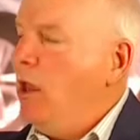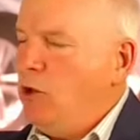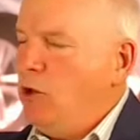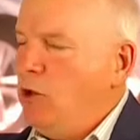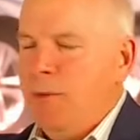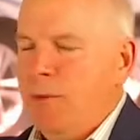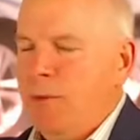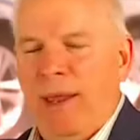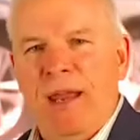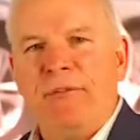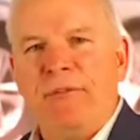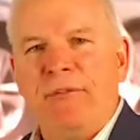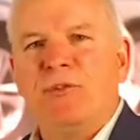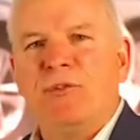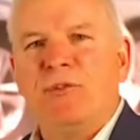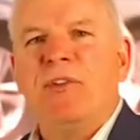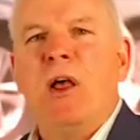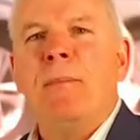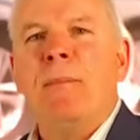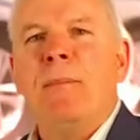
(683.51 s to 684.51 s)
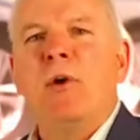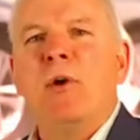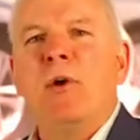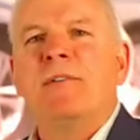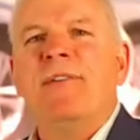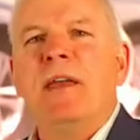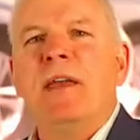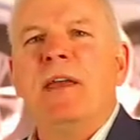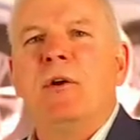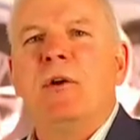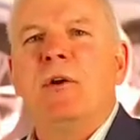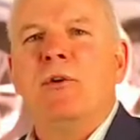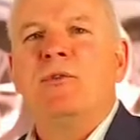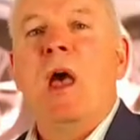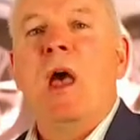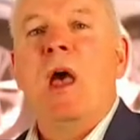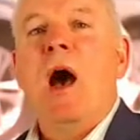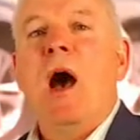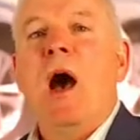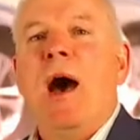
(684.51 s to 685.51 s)
You may never sell motor
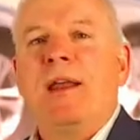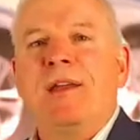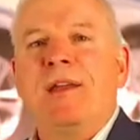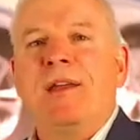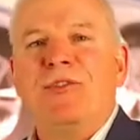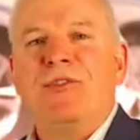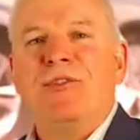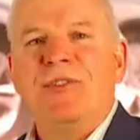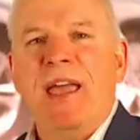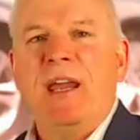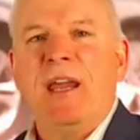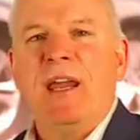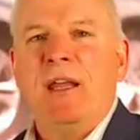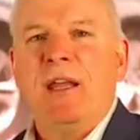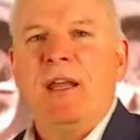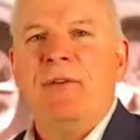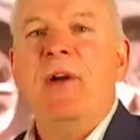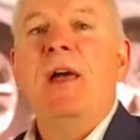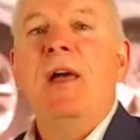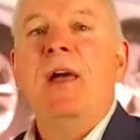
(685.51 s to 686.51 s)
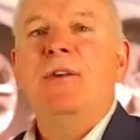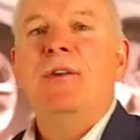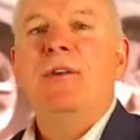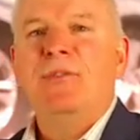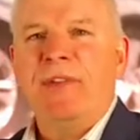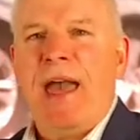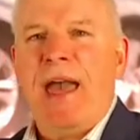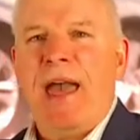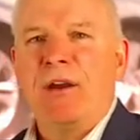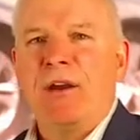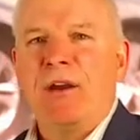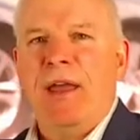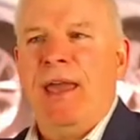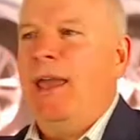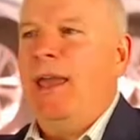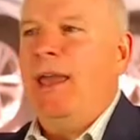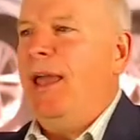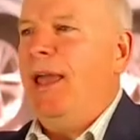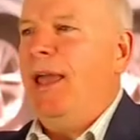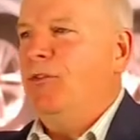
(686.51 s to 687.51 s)
vehicles on a consecutive
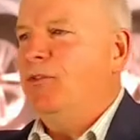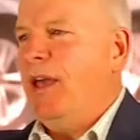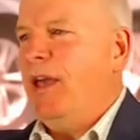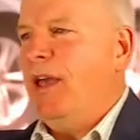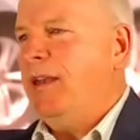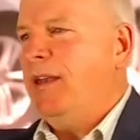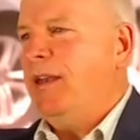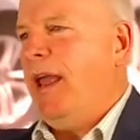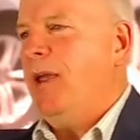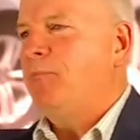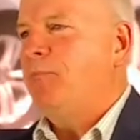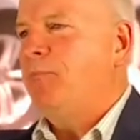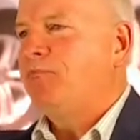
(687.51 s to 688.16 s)
Saturday and Sunday.